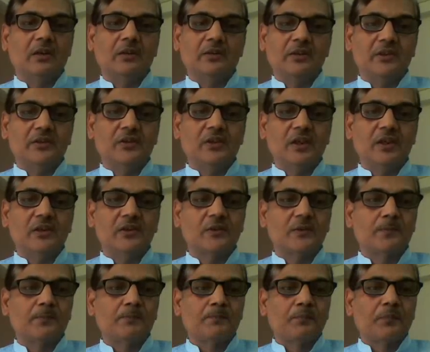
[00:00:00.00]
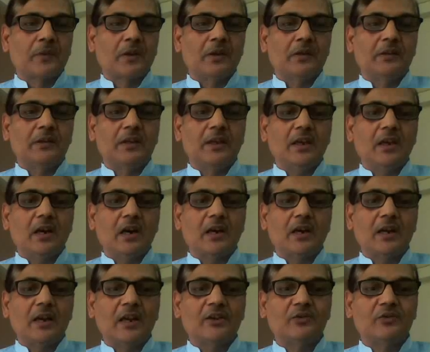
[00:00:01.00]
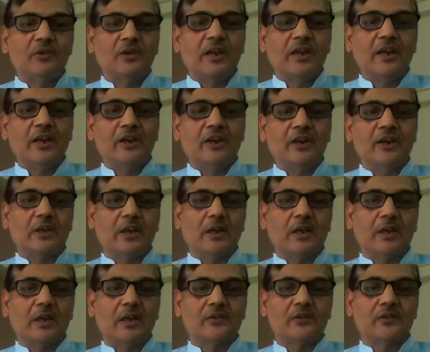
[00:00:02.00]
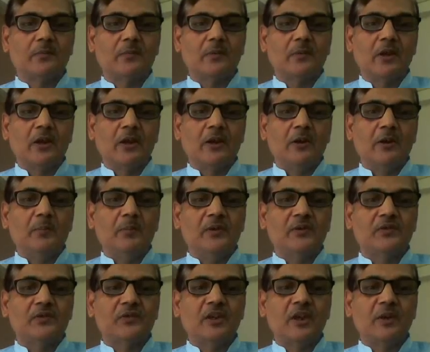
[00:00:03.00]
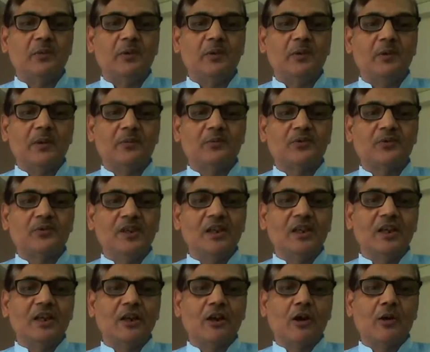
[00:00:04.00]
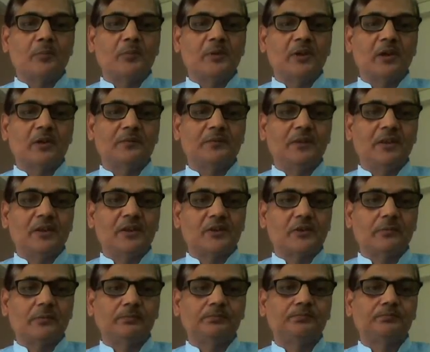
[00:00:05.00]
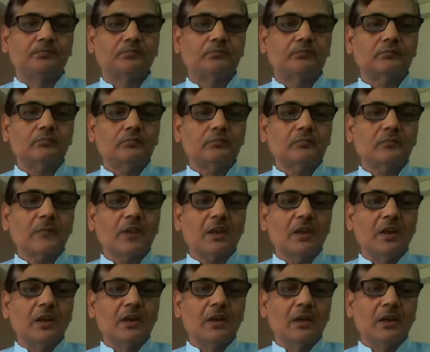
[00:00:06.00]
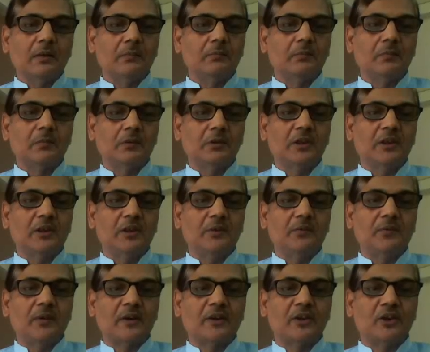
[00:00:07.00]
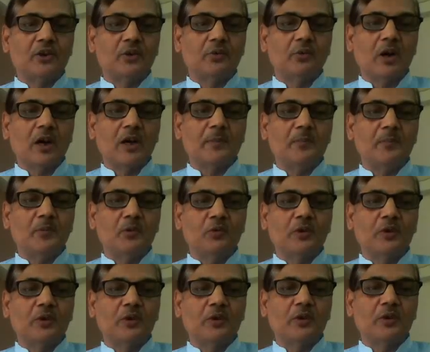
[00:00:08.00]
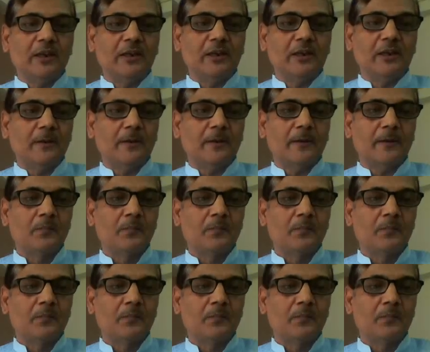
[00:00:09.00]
disease, they are actually heterozygous, means they will have single copy of this the defective or mutant allele.